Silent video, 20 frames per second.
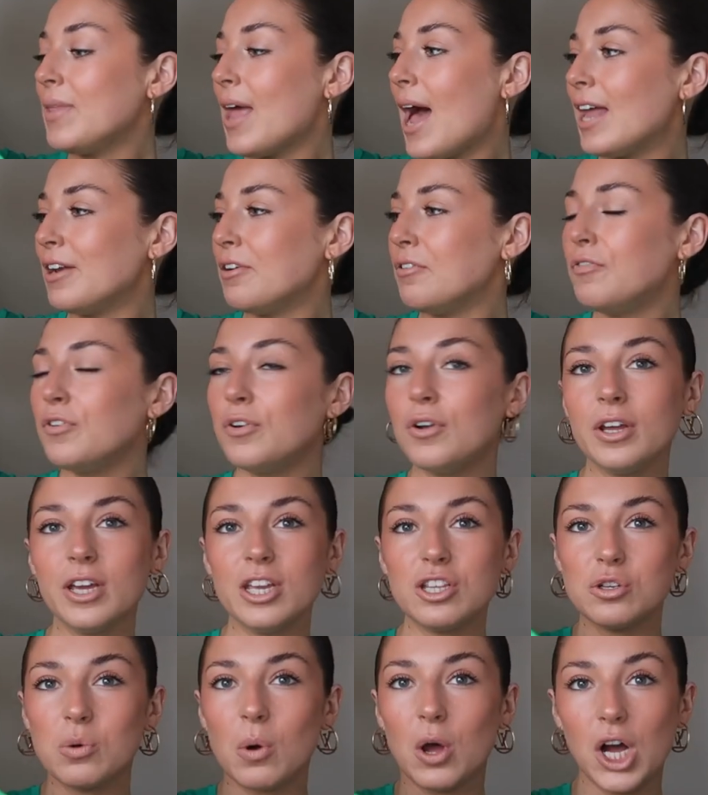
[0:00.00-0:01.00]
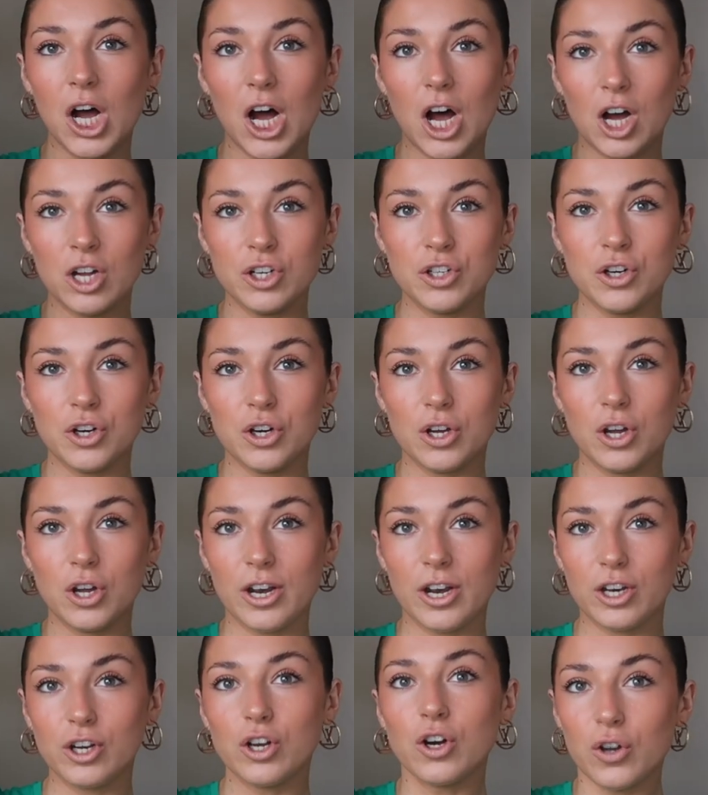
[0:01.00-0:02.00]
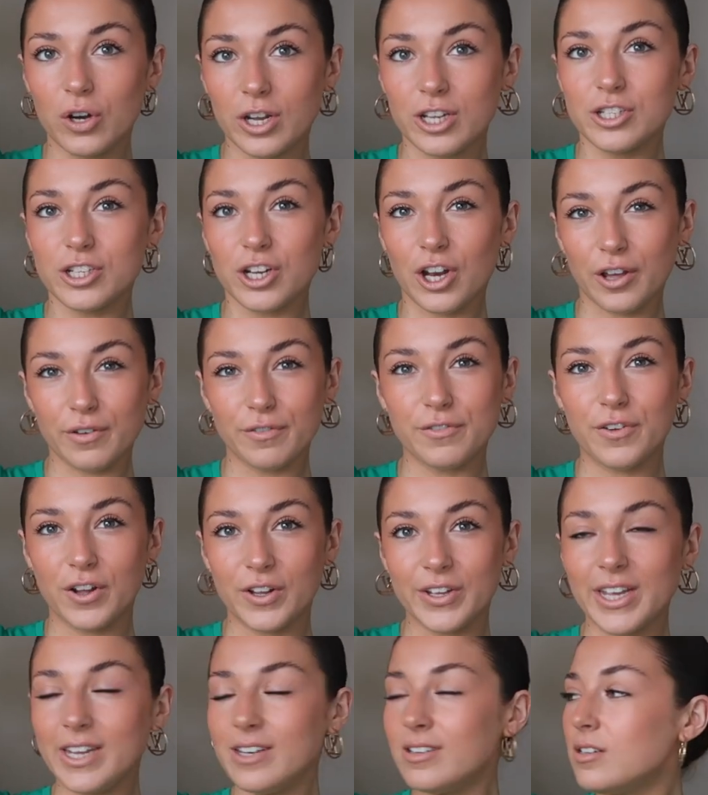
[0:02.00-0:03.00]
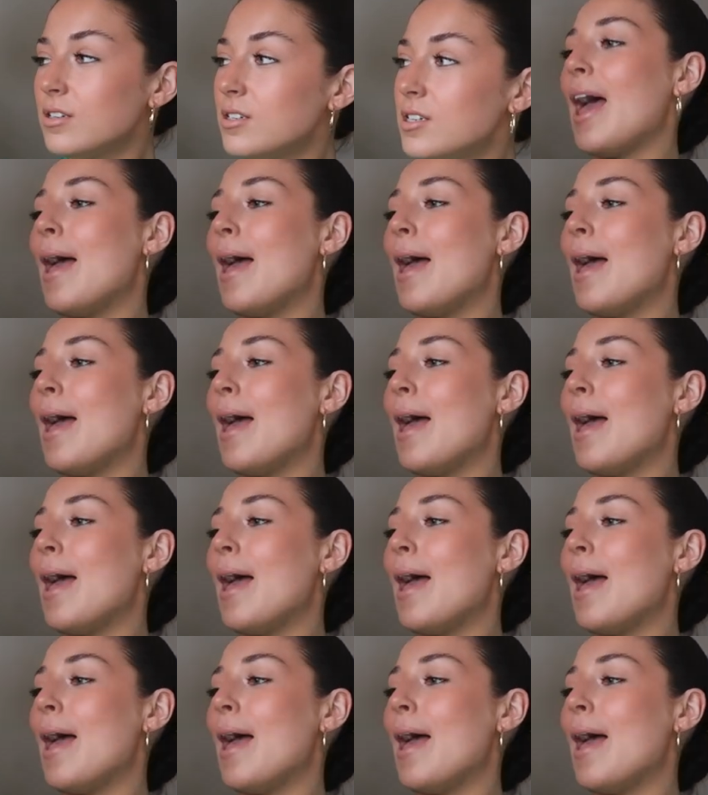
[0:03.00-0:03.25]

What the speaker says: And I feel like it's quite a hard colour to like find.